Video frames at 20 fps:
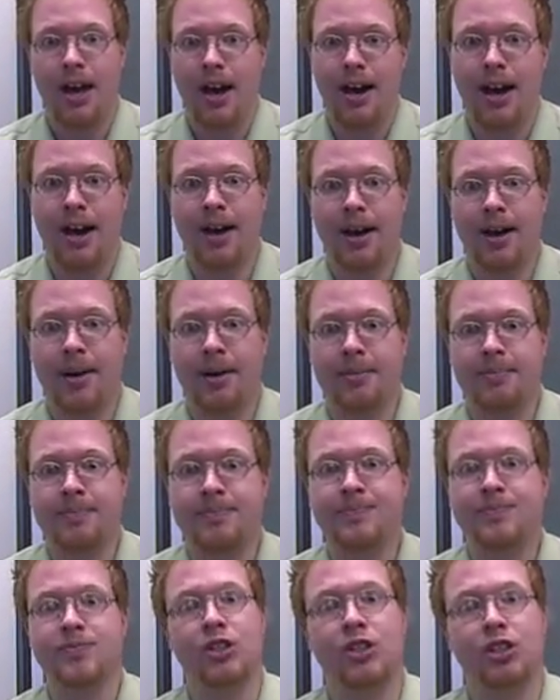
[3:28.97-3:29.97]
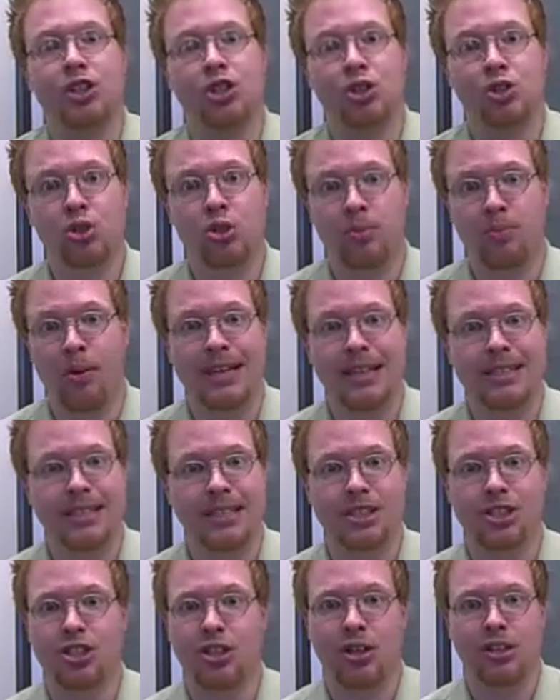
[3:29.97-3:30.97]
The
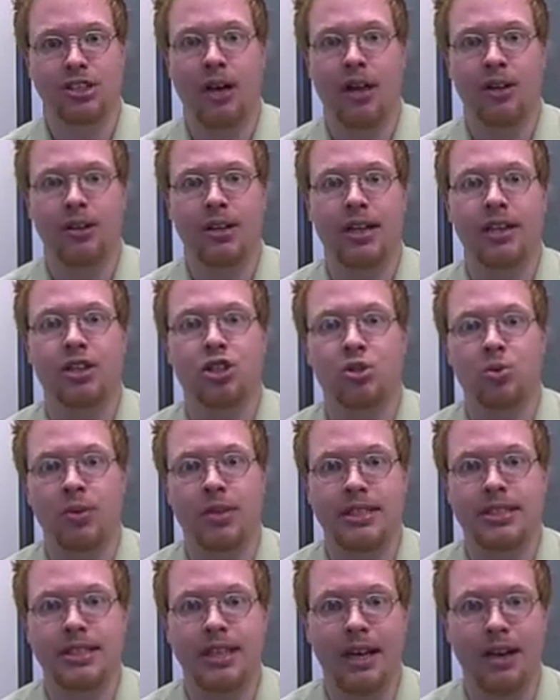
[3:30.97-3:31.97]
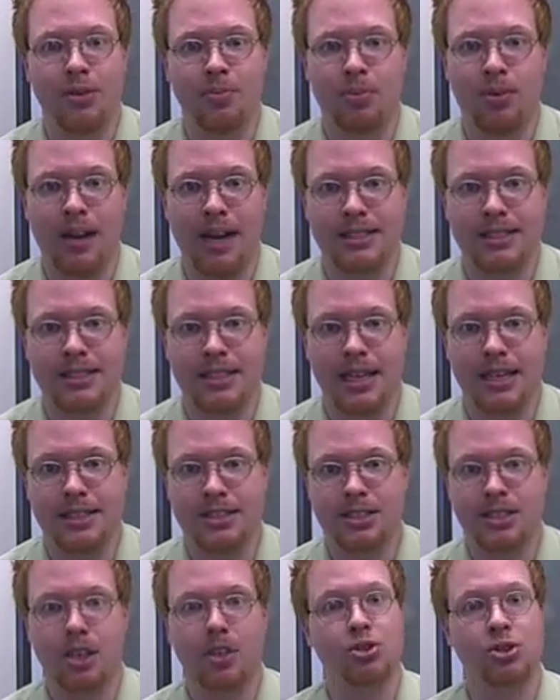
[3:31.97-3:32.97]
process starts out like a short sale
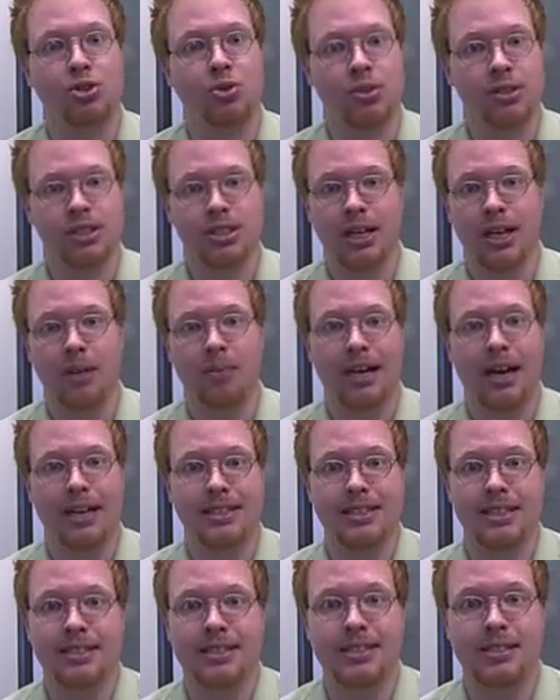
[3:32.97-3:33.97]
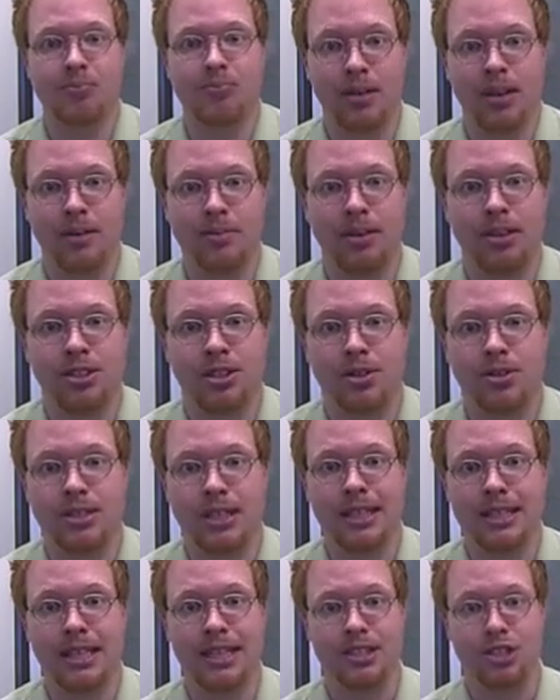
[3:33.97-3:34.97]
process. So the short sale process is pretty much goes
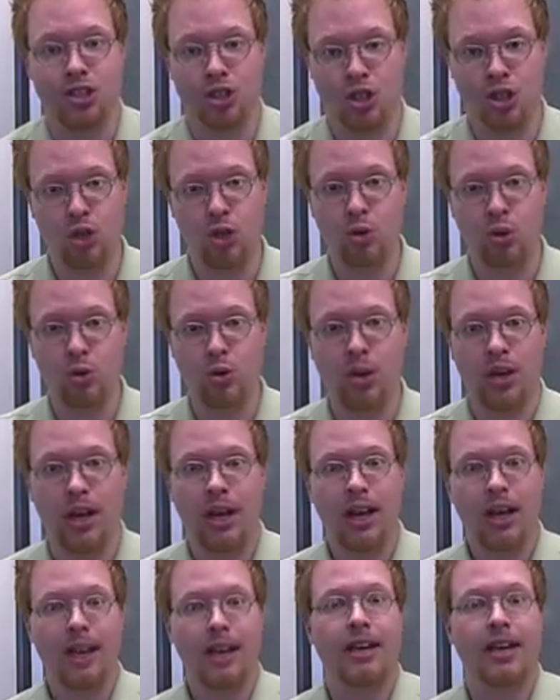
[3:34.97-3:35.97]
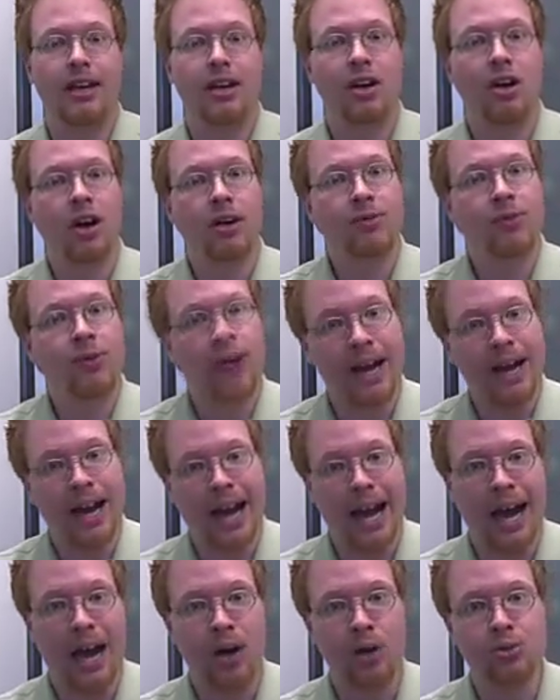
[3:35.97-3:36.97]
like this. You get an offer on a
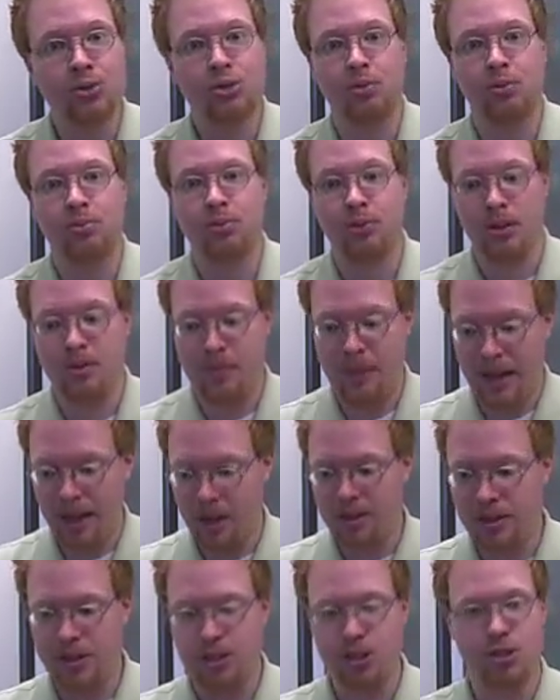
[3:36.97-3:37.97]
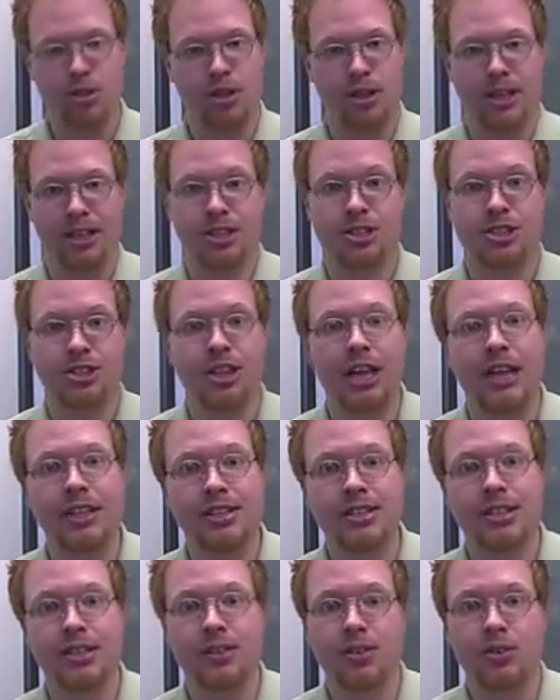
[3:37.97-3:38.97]
house, you prepare this
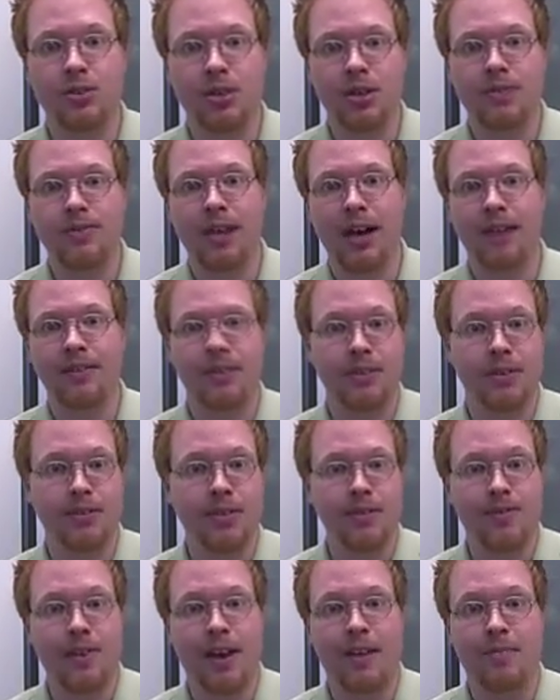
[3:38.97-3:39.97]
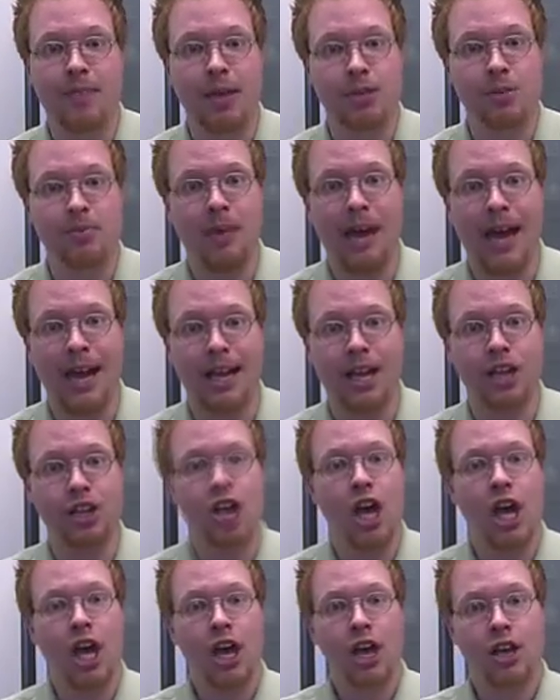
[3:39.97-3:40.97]
extensive 35 to 55 page
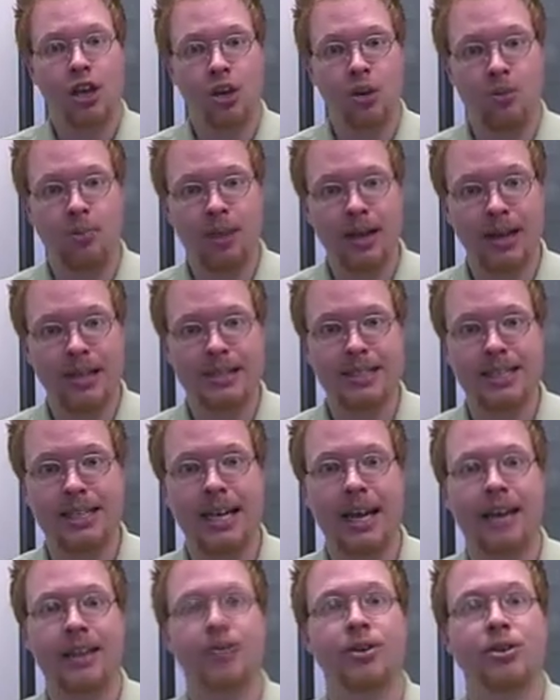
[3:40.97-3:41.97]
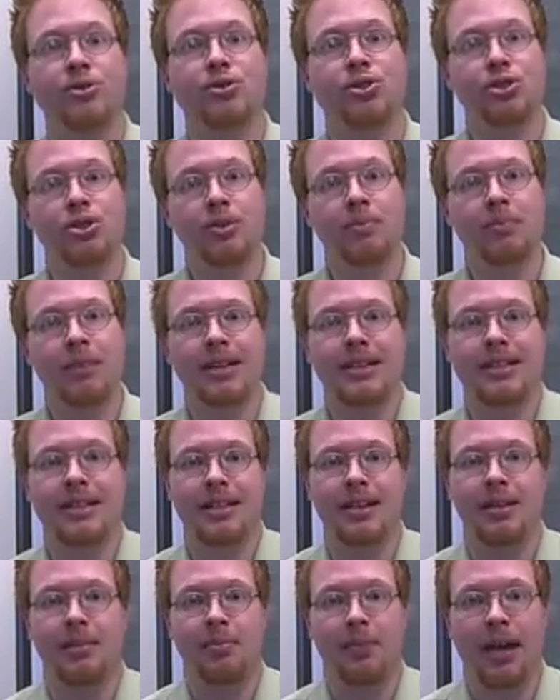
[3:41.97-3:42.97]
package, you put it together, you submit
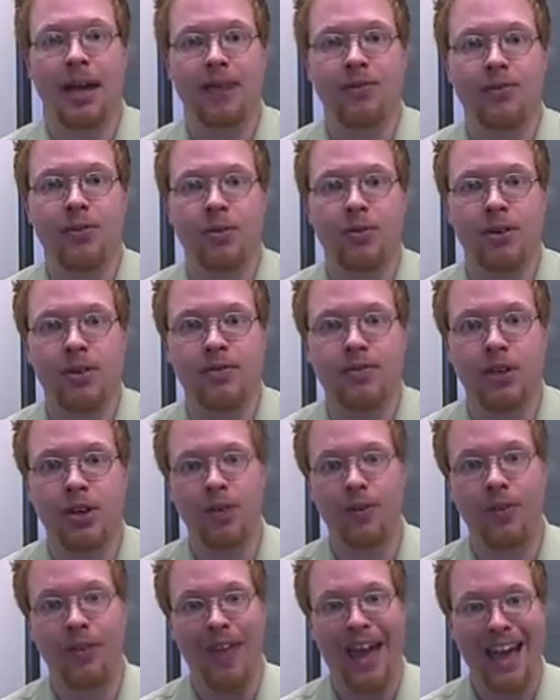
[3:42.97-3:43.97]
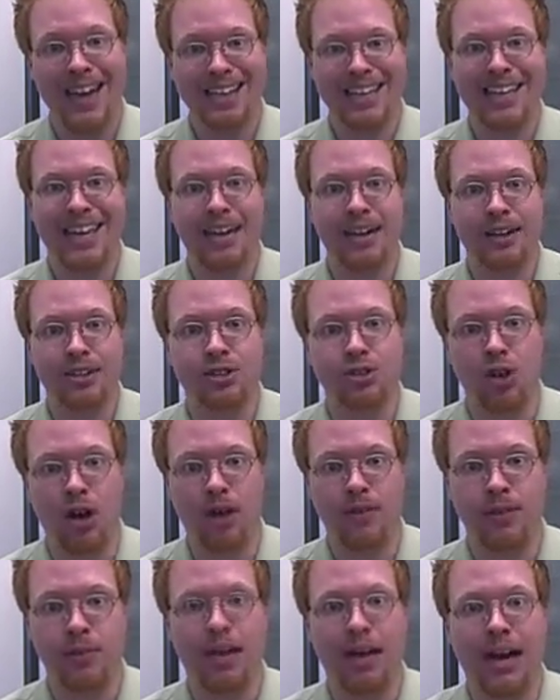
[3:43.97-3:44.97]
it to the bank for review. That kicks
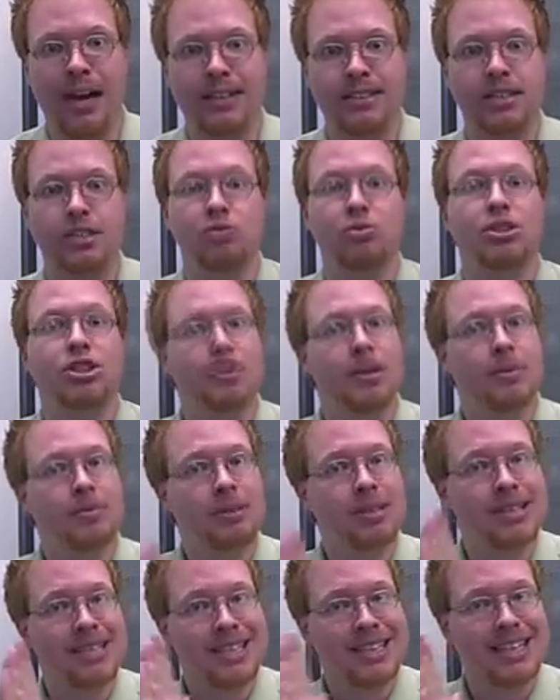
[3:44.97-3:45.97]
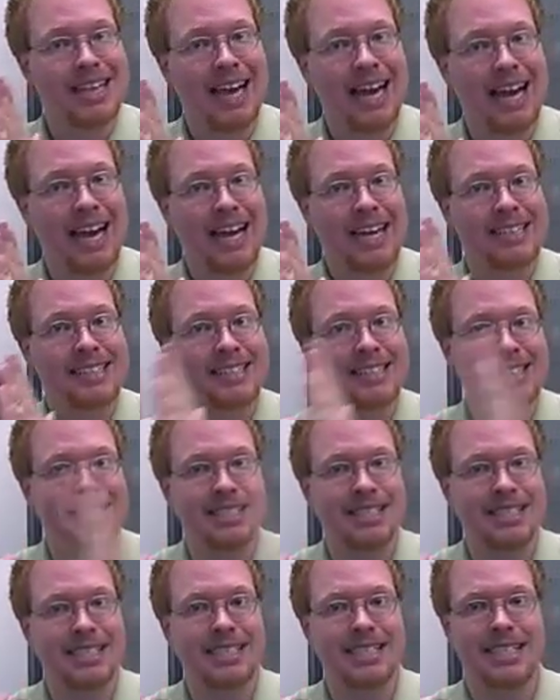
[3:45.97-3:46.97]
off the process, which typically
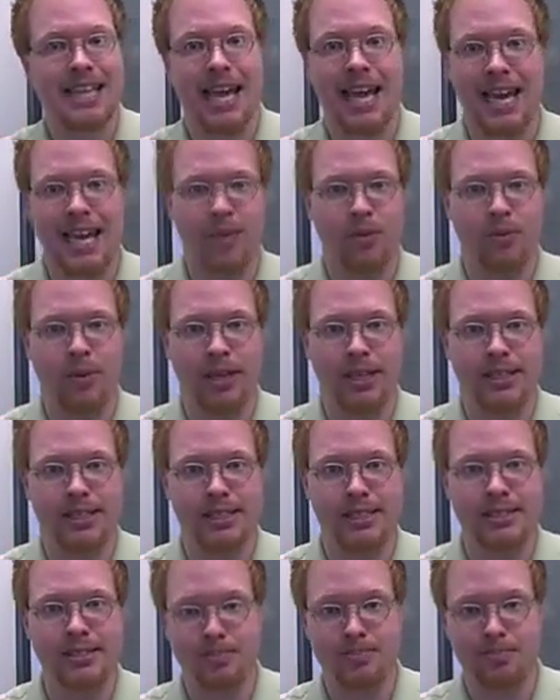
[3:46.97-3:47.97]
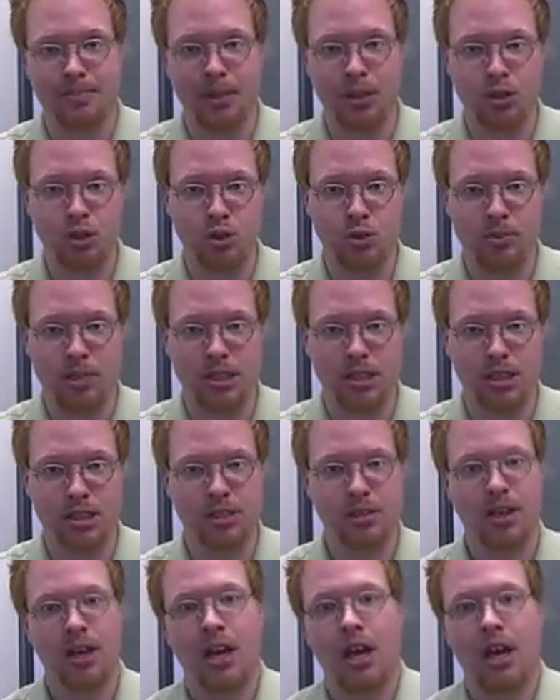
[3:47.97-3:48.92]
lasts 8 weeks, about 2 months.